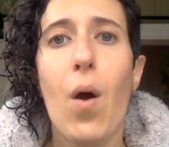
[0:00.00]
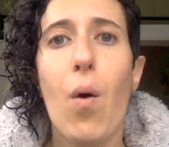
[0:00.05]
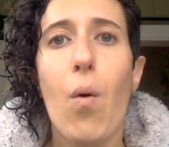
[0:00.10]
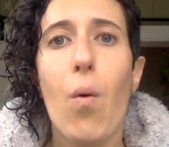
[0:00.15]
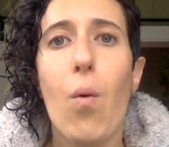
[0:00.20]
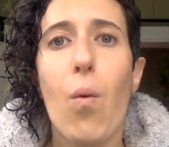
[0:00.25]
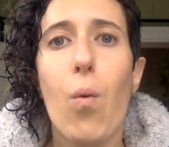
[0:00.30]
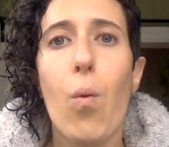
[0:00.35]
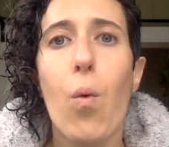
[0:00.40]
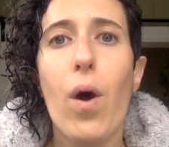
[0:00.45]

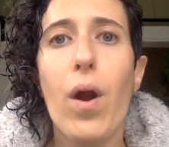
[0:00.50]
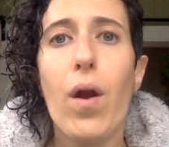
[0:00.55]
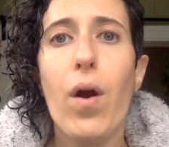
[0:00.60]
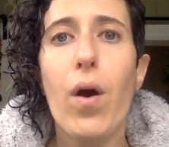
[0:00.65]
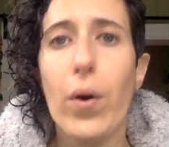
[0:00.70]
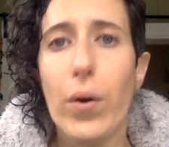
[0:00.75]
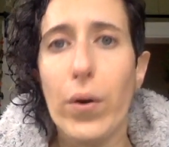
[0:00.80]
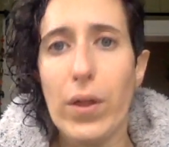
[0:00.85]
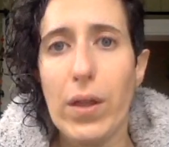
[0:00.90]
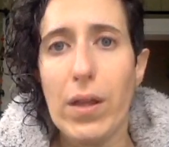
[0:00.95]
what
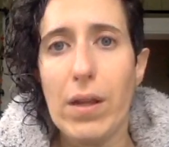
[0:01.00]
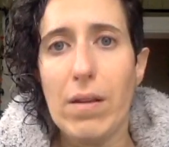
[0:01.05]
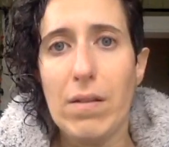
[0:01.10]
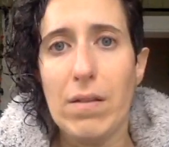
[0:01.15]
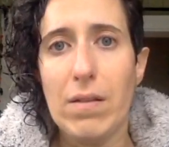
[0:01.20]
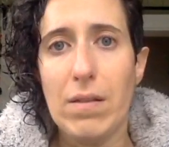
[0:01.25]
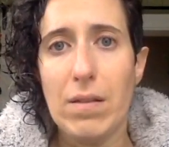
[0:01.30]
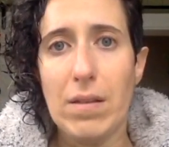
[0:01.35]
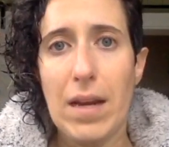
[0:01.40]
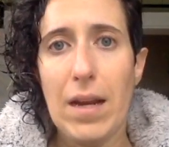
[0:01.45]
are
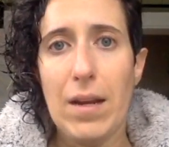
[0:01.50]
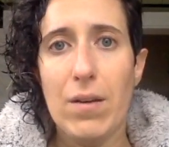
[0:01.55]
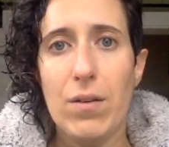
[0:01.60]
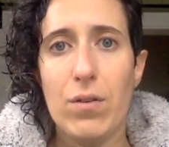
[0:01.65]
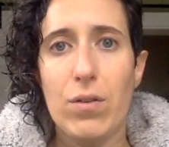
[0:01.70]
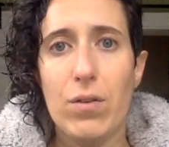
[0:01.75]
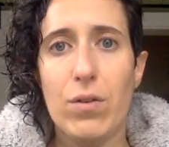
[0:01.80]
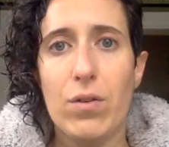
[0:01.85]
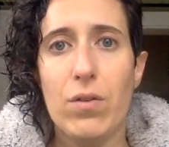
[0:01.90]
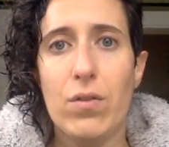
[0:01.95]
these
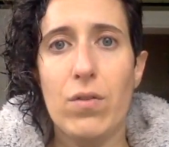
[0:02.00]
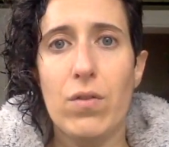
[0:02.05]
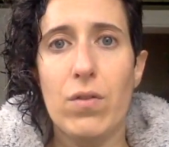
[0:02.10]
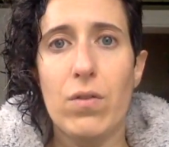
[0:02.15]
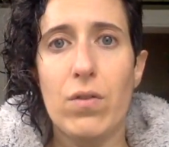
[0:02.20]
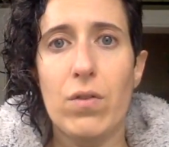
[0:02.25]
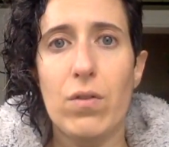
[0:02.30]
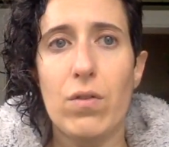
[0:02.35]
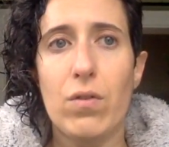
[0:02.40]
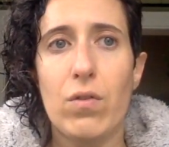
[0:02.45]

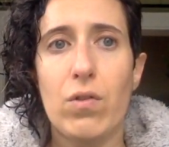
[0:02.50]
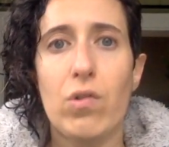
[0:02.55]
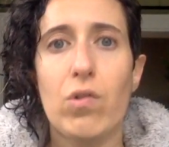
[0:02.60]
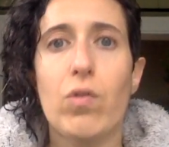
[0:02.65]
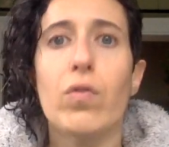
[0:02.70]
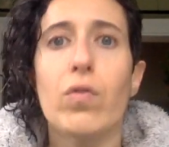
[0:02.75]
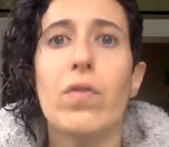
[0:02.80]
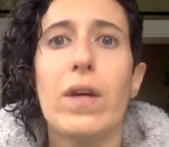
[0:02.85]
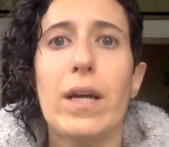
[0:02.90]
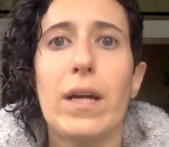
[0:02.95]
standards
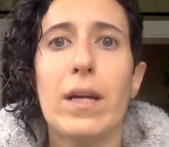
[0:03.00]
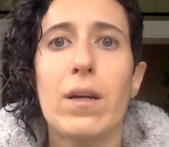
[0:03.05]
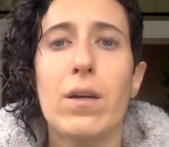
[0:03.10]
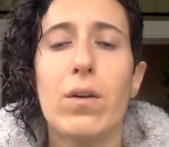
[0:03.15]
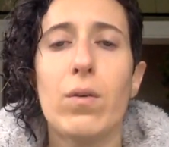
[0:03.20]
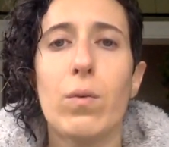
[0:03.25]
serving?